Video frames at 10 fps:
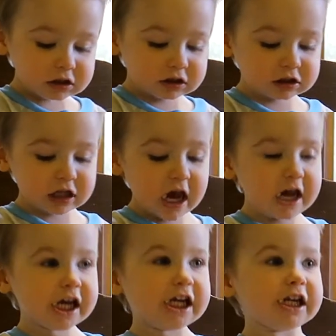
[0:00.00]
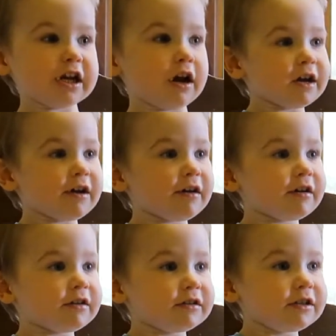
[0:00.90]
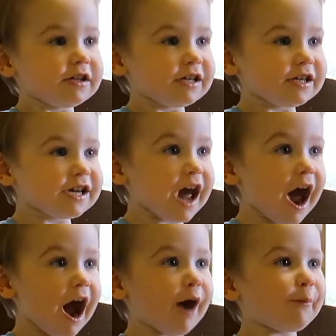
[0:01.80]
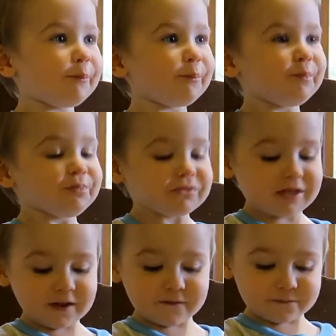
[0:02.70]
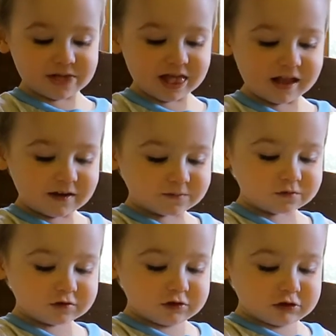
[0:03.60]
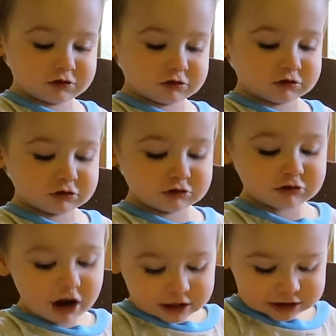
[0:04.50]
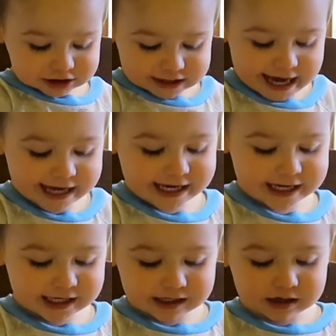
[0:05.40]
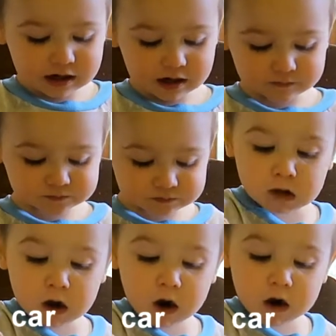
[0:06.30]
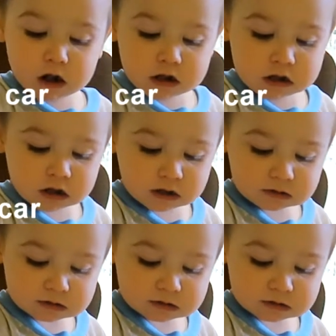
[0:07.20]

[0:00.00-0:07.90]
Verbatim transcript: Train. Train? Yeah. What are you talking about? Choo choo Shane Kyle.